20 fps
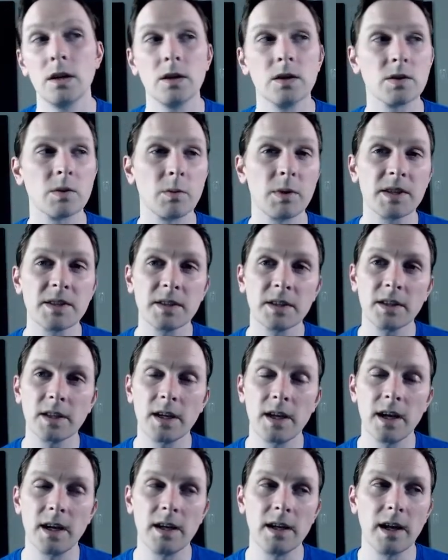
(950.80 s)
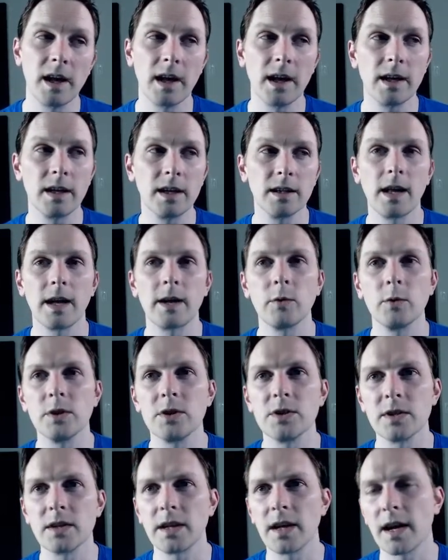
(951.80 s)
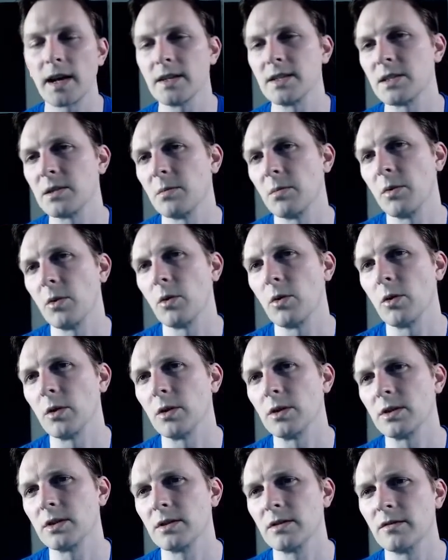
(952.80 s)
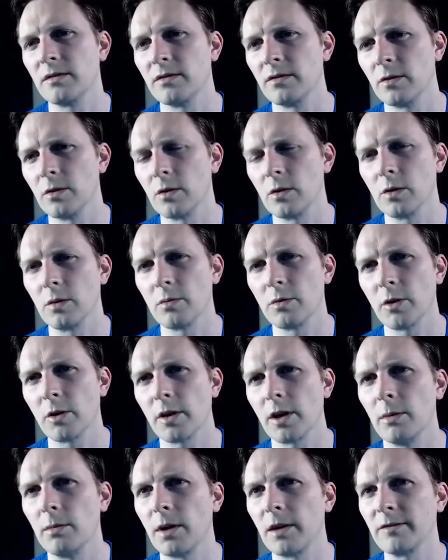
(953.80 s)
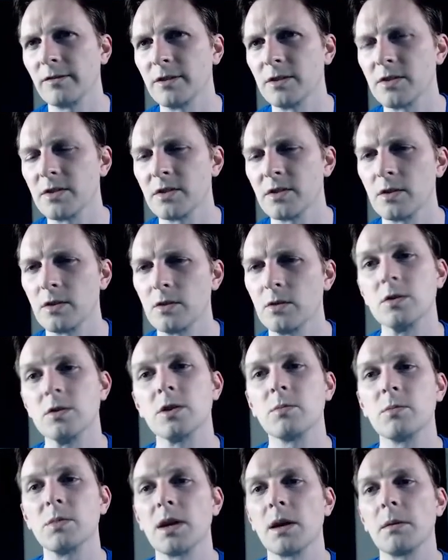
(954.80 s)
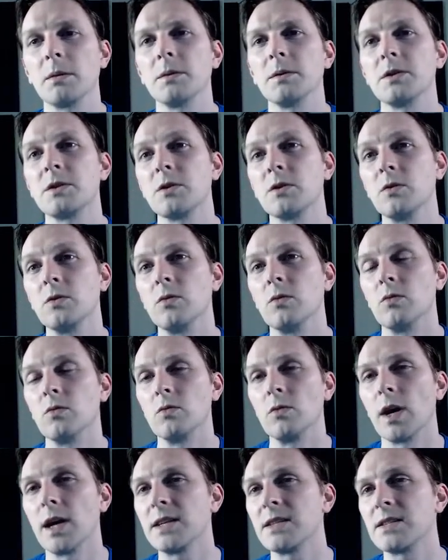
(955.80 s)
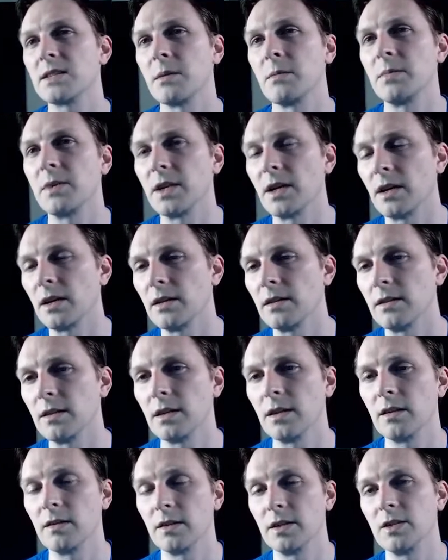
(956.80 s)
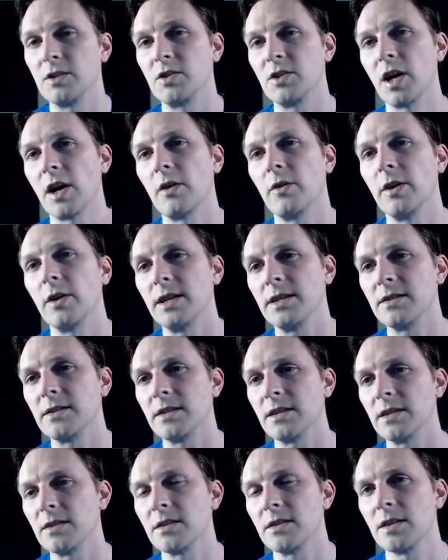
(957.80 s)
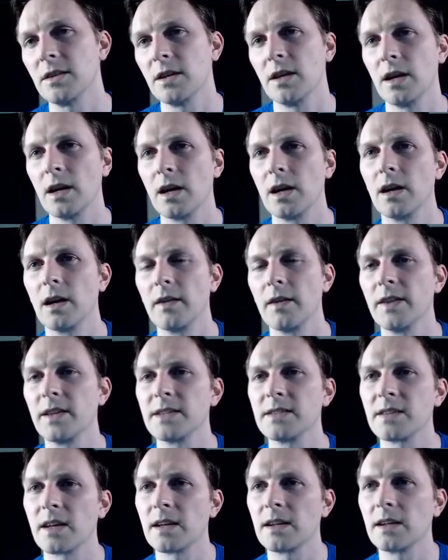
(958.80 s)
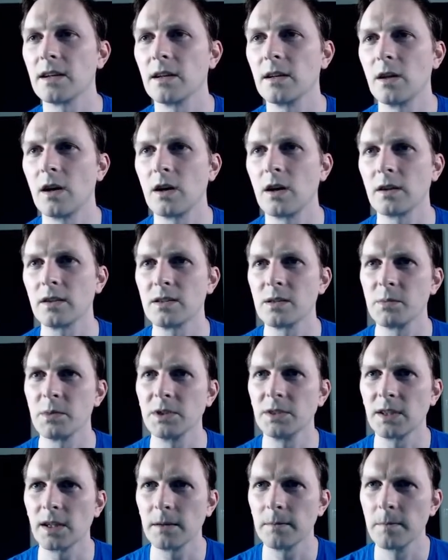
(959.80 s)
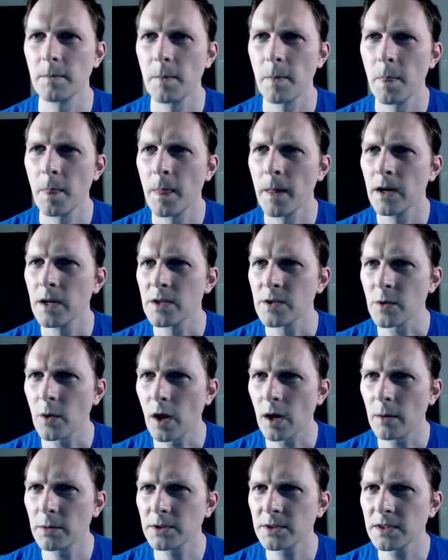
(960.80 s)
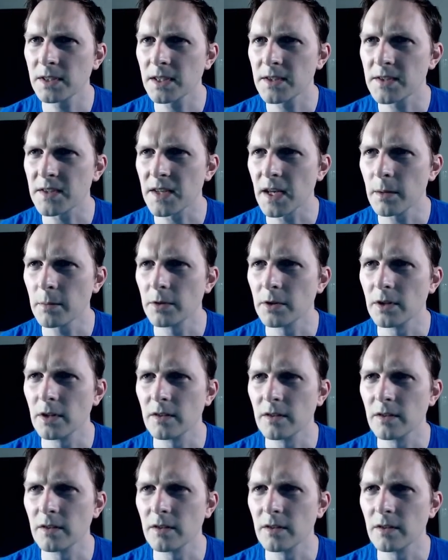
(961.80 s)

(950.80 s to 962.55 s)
So basically, in any language that has support for protocol buffers, you should be able to write something that generates this and then send it along to BuildKit. So I built an example